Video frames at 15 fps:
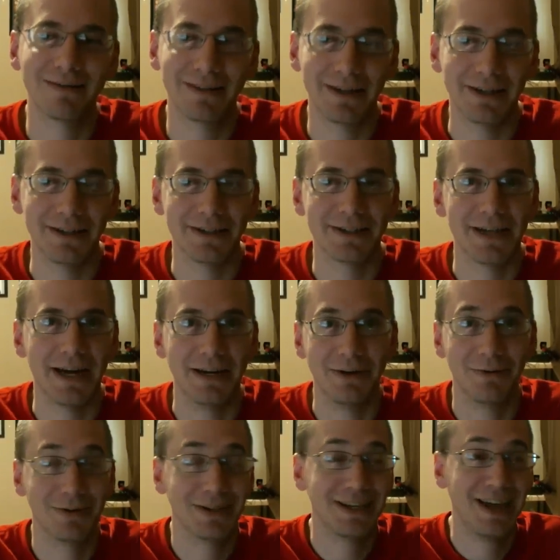because I
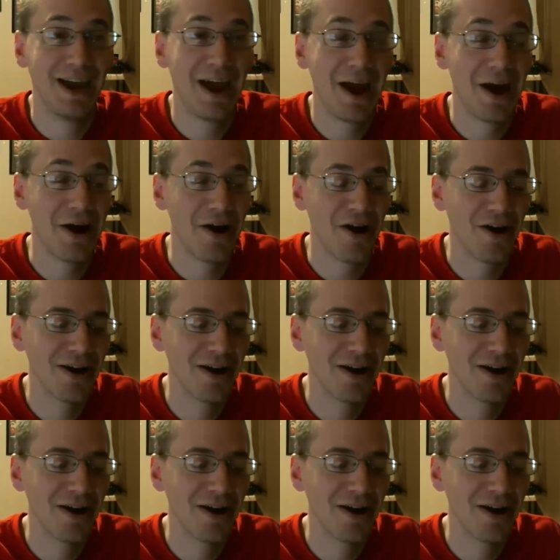don't care.